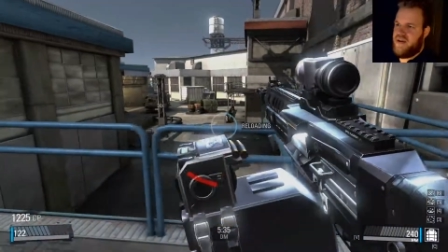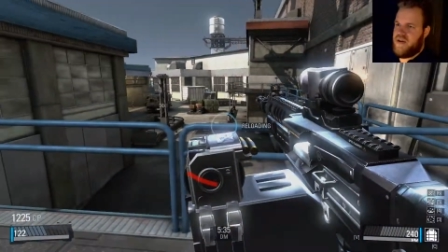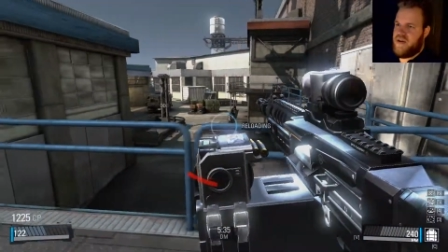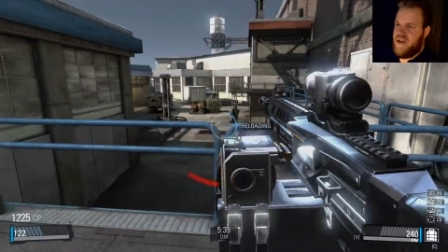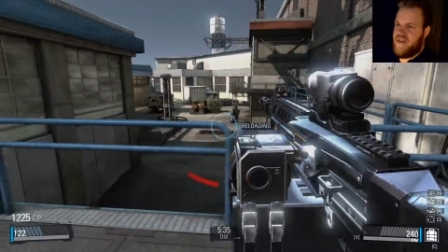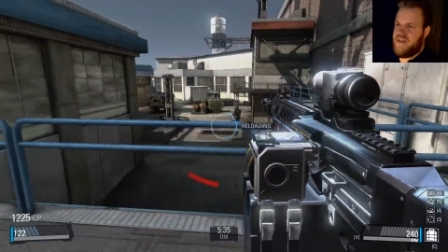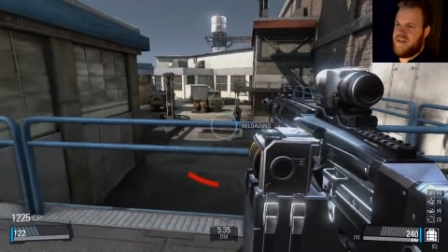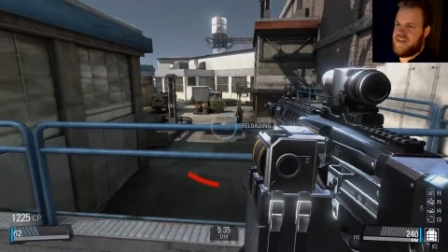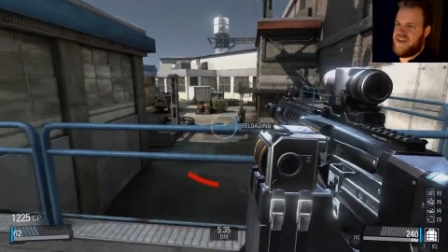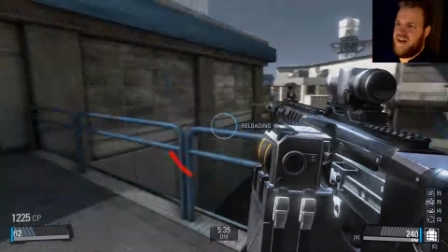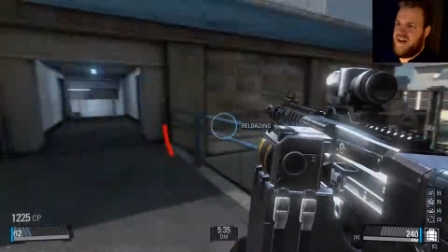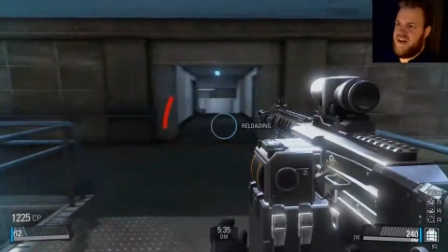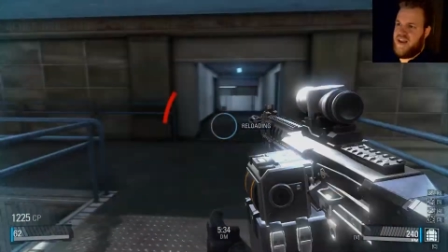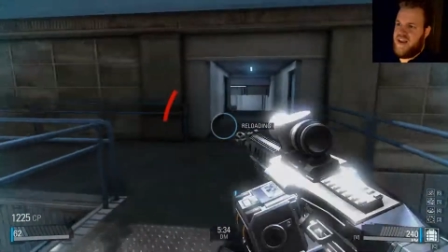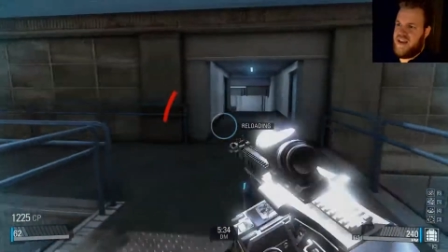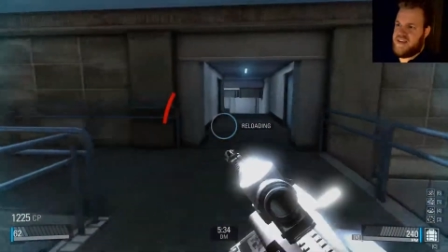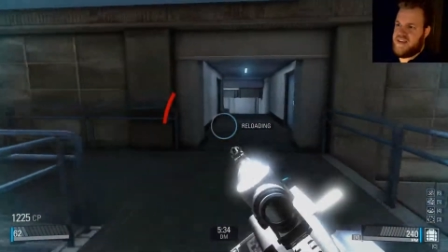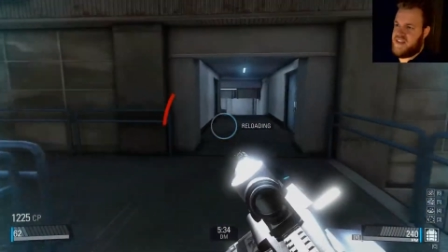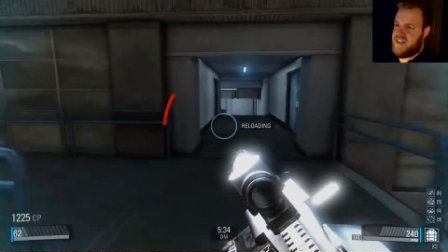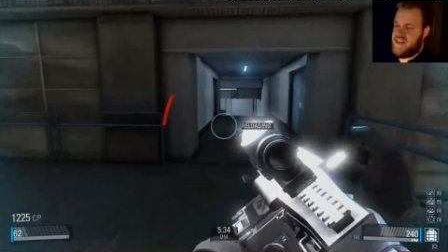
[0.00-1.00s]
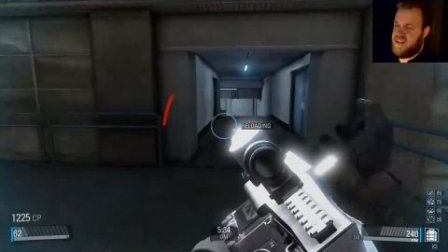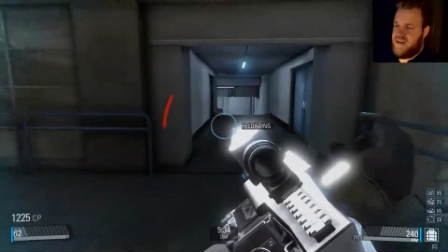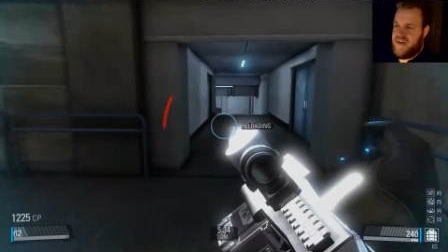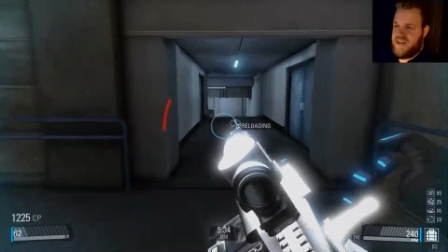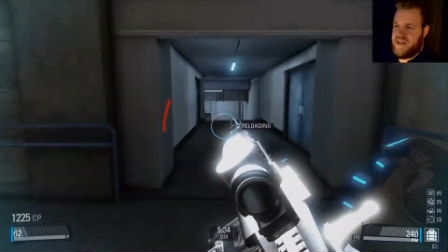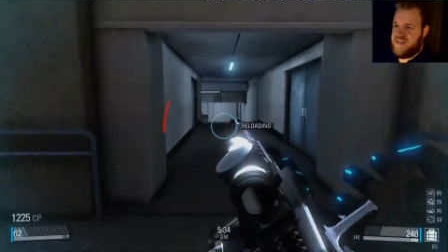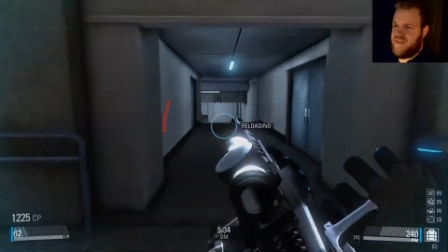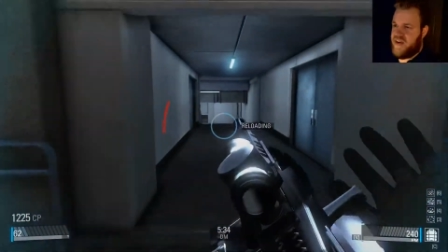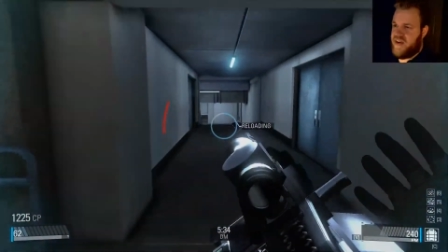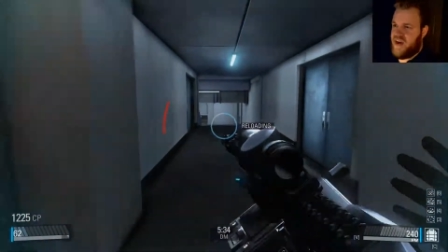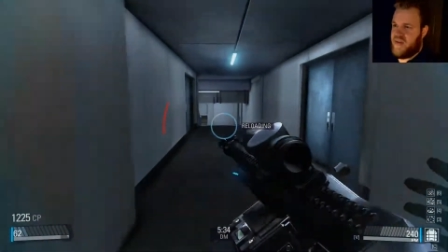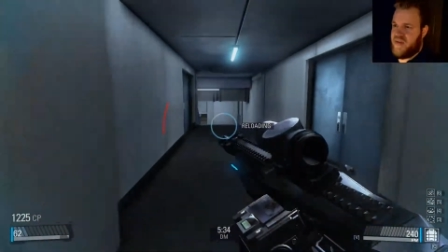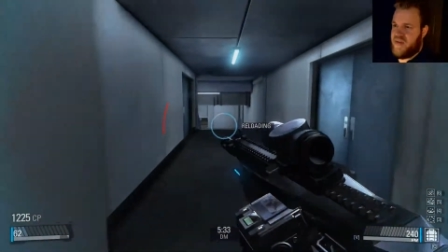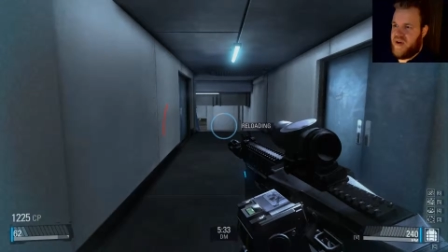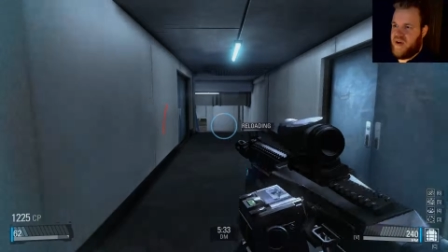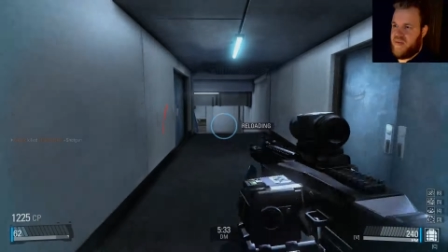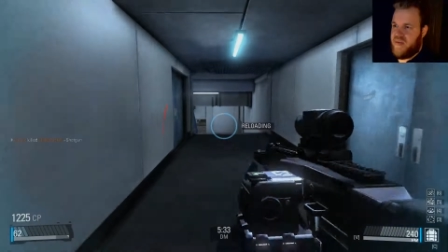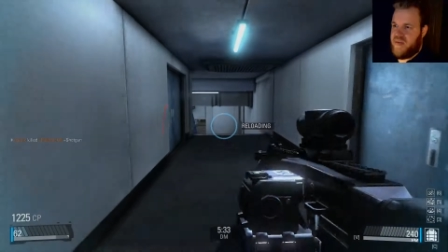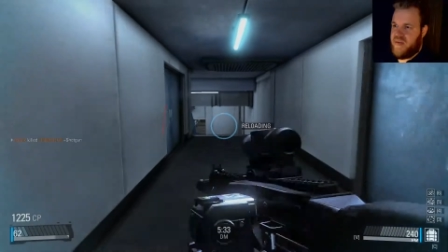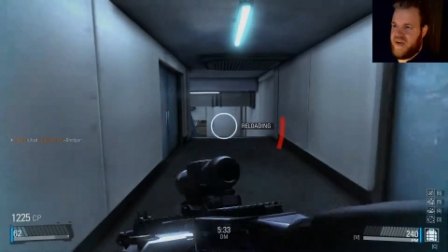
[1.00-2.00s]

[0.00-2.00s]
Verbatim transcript: Okay, this gun has serious firepower,